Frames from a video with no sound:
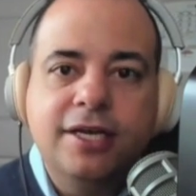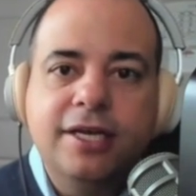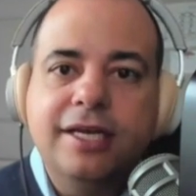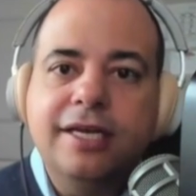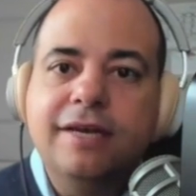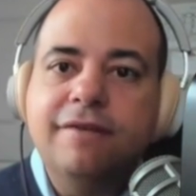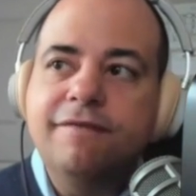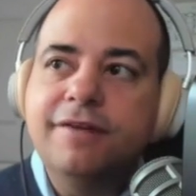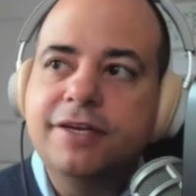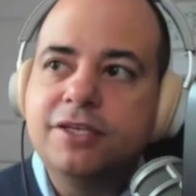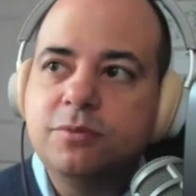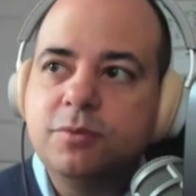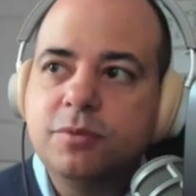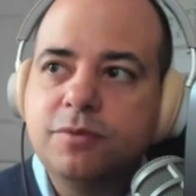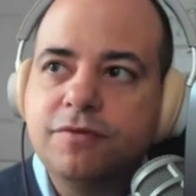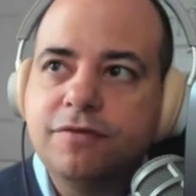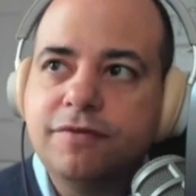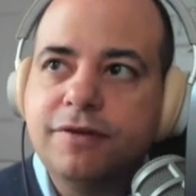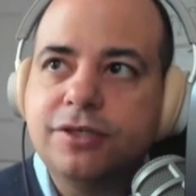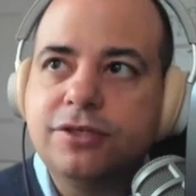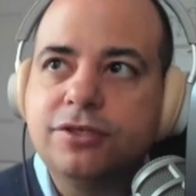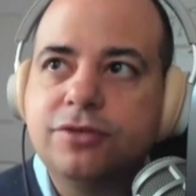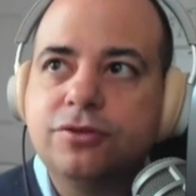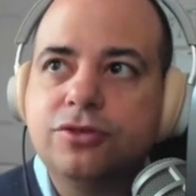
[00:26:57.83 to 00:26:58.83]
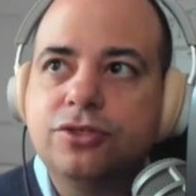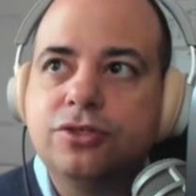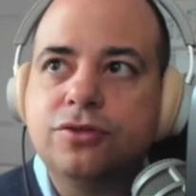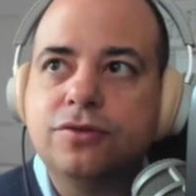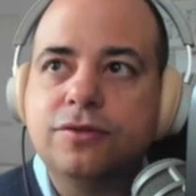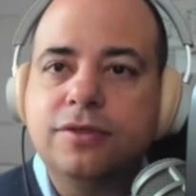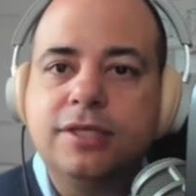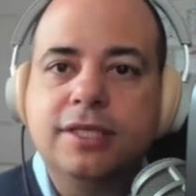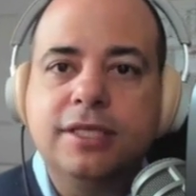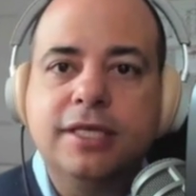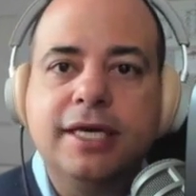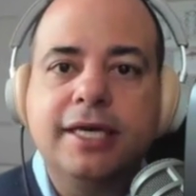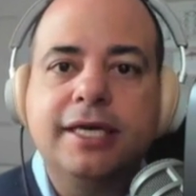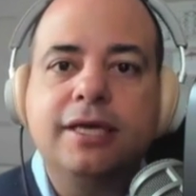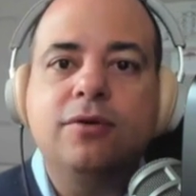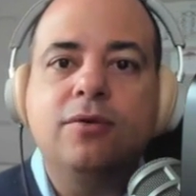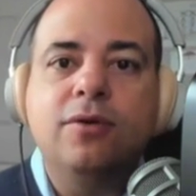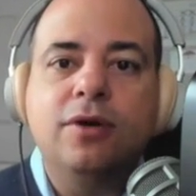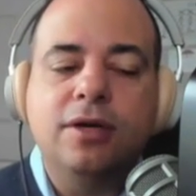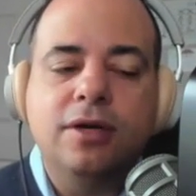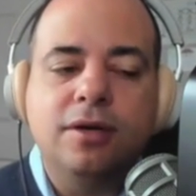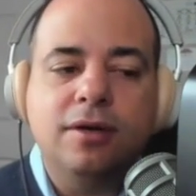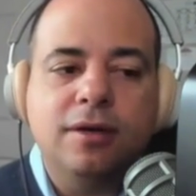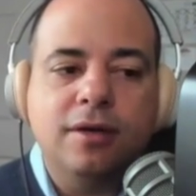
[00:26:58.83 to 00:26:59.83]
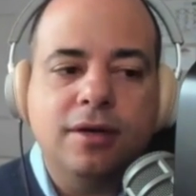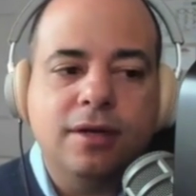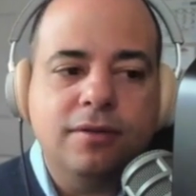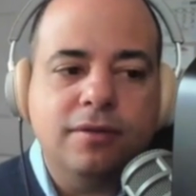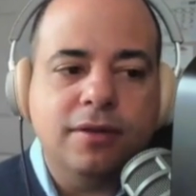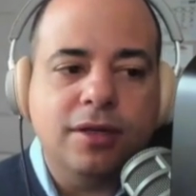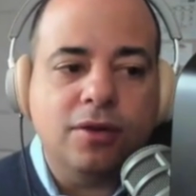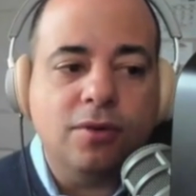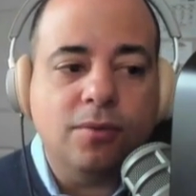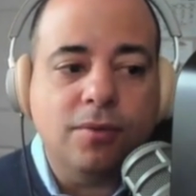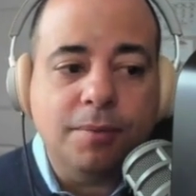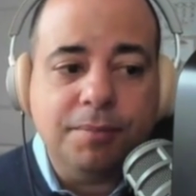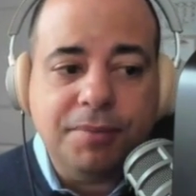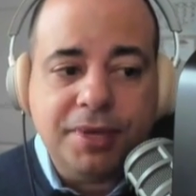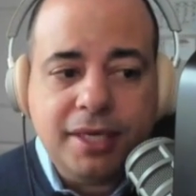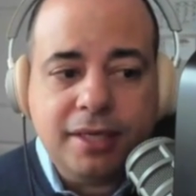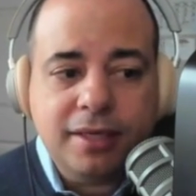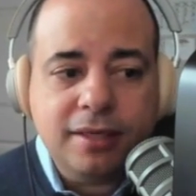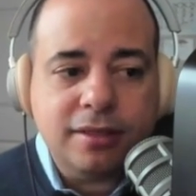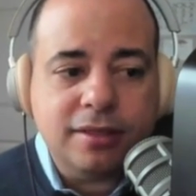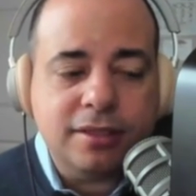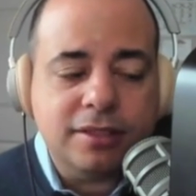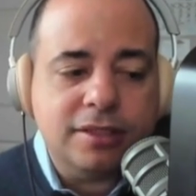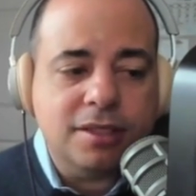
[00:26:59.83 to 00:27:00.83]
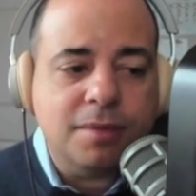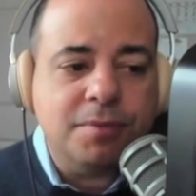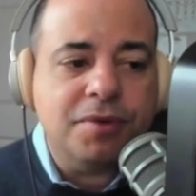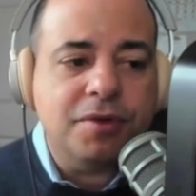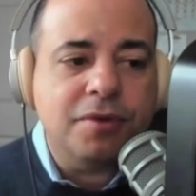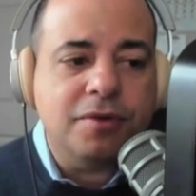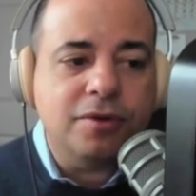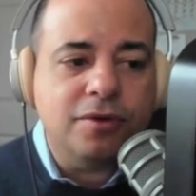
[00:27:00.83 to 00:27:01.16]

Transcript: An investment professional, certainly like me, something